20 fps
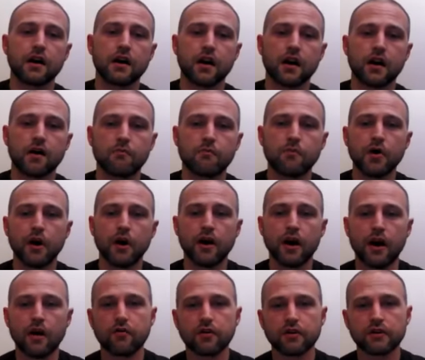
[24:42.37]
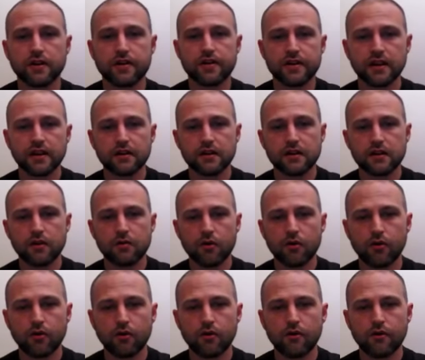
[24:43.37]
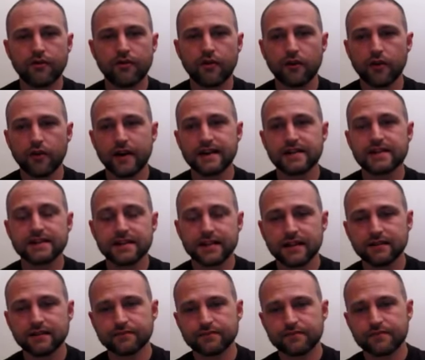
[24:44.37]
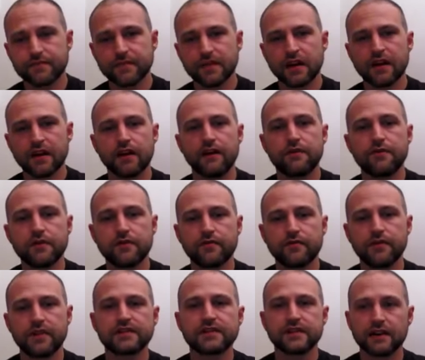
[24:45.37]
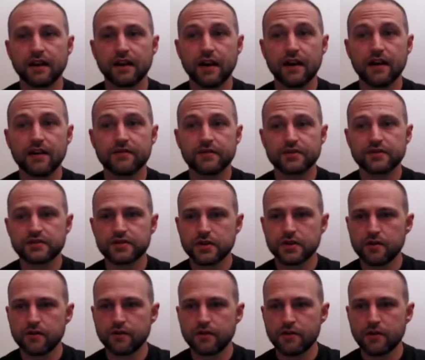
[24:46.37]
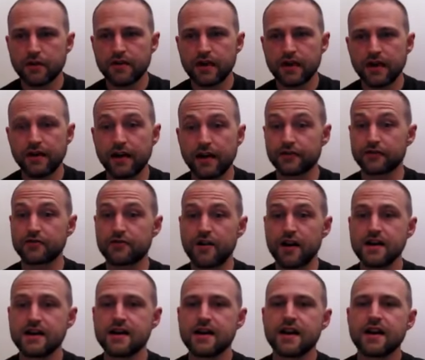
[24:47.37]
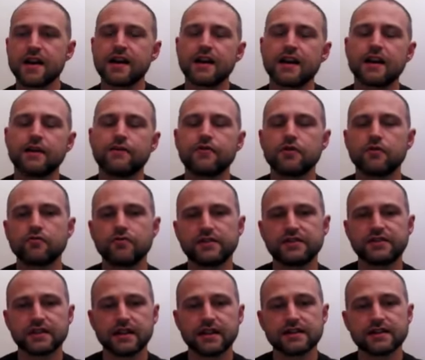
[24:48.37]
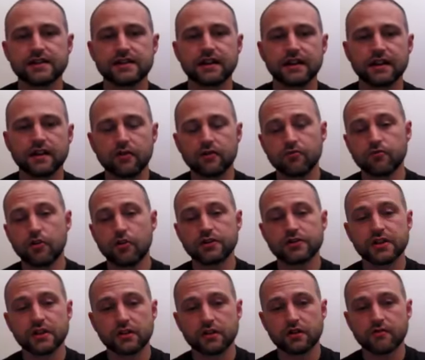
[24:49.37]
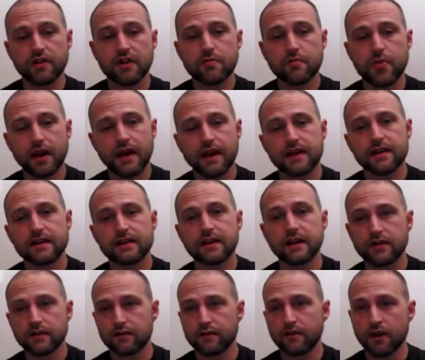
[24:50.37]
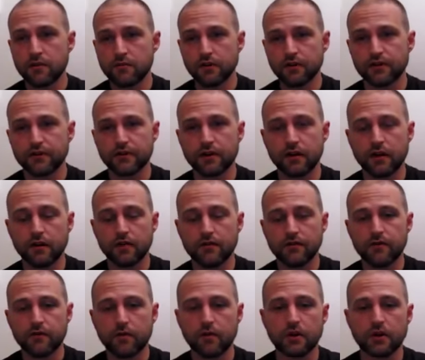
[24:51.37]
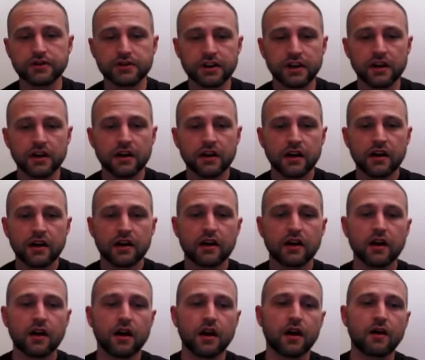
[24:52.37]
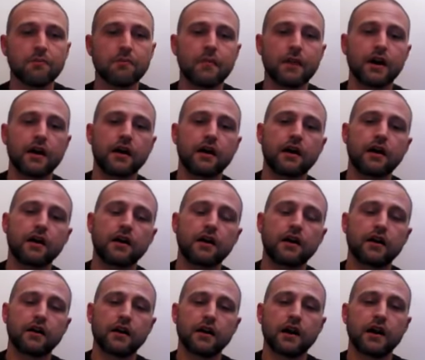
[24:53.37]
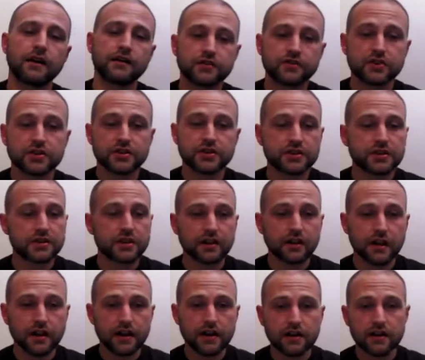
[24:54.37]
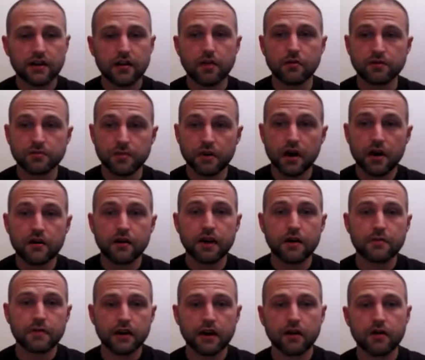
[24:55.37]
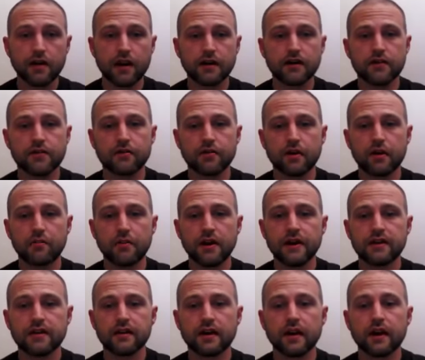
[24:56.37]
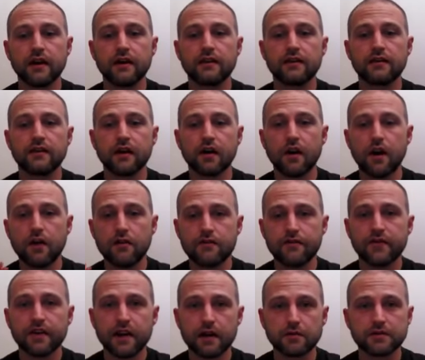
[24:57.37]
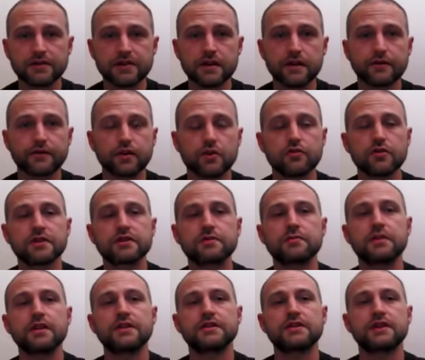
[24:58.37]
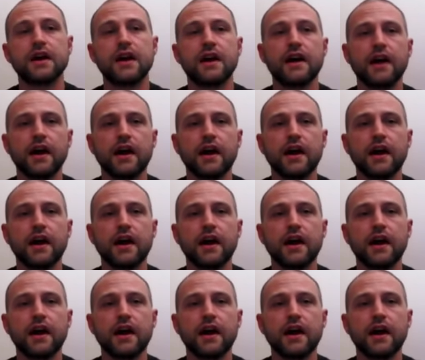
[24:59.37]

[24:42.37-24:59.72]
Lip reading: But I want to thank you all for listening. If you've listened live, there's 2 of you on there, that's great. if you're listening or watching on the replay, thank you very much for watching. And just in the comments below, let me know how you thought I went, and hopefully I'll see you after Christmas.